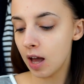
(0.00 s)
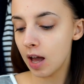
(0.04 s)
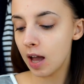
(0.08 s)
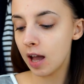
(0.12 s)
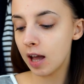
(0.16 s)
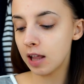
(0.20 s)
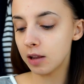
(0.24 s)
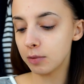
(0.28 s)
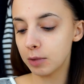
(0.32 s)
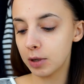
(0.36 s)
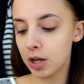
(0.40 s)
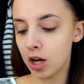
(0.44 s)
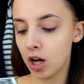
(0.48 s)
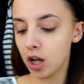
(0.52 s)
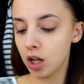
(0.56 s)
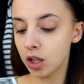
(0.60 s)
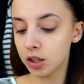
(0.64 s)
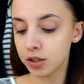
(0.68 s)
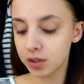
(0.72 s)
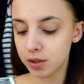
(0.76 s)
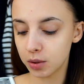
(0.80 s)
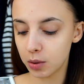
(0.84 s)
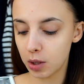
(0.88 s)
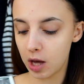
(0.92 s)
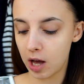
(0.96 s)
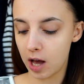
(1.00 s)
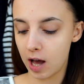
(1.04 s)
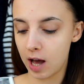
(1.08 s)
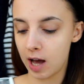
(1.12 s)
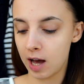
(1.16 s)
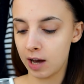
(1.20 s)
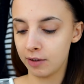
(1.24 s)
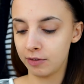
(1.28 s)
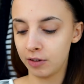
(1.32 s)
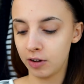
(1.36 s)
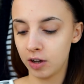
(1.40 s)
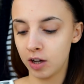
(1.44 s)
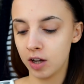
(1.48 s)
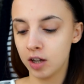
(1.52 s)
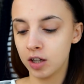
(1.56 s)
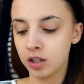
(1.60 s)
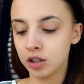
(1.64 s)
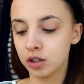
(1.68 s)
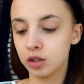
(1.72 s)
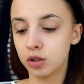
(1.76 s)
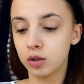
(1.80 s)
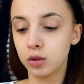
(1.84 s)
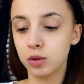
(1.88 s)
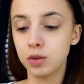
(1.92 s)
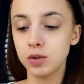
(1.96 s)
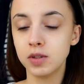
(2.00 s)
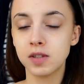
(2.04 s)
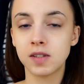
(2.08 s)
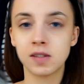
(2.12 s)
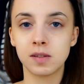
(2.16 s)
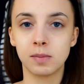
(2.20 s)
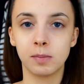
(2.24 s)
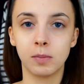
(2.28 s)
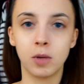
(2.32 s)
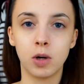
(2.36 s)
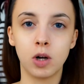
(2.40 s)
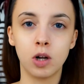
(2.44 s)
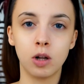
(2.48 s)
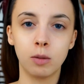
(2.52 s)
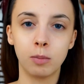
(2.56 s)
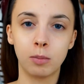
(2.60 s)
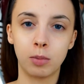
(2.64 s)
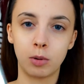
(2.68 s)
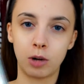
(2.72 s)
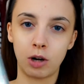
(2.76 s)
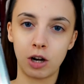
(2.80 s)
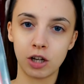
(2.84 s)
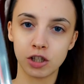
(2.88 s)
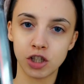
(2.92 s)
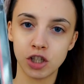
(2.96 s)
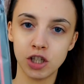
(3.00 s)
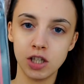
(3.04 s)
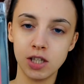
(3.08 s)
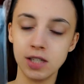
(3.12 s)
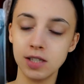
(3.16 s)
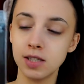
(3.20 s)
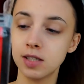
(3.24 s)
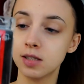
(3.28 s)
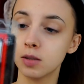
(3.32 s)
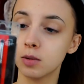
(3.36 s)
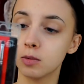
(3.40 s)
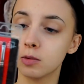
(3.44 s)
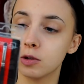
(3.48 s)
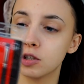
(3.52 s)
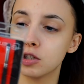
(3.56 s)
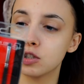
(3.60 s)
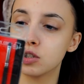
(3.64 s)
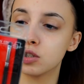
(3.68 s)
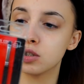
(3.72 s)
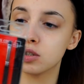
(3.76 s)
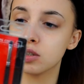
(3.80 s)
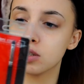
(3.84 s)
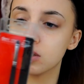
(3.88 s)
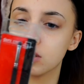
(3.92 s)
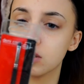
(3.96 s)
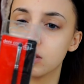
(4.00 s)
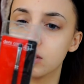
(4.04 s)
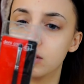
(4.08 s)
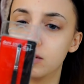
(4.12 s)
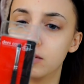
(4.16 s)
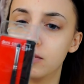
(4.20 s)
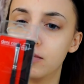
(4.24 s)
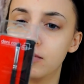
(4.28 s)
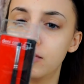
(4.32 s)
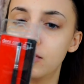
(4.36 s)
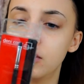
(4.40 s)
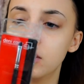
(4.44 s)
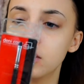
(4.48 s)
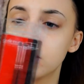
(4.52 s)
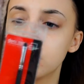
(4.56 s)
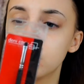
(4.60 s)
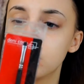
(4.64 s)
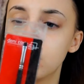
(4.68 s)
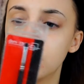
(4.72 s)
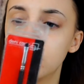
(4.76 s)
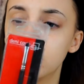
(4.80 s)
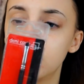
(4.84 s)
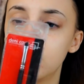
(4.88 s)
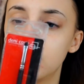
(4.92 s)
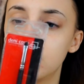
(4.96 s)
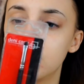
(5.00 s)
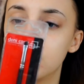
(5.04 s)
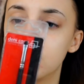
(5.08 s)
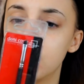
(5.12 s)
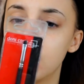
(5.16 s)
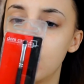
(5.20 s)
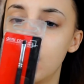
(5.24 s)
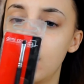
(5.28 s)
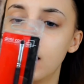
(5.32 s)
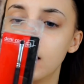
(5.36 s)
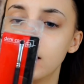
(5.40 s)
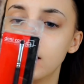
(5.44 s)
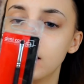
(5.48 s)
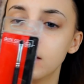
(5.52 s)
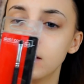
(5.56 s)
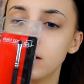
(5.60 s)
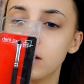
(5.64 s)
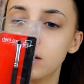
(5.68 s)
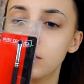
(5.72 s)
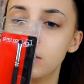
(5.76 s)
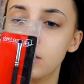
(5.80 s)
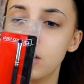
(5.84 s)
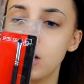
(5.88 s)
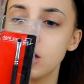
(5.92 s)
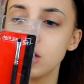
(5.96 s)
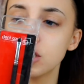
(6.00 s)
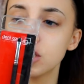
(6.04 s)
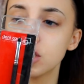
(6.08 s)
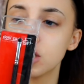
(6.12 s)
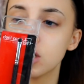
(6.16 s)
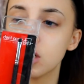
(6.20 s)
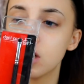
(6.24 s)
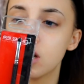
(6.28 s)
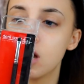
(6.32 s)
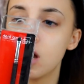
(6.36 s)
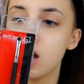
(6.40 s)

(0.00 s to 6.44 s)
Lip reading: And we also have 2 small brushes, which the first one is the eyeliner brush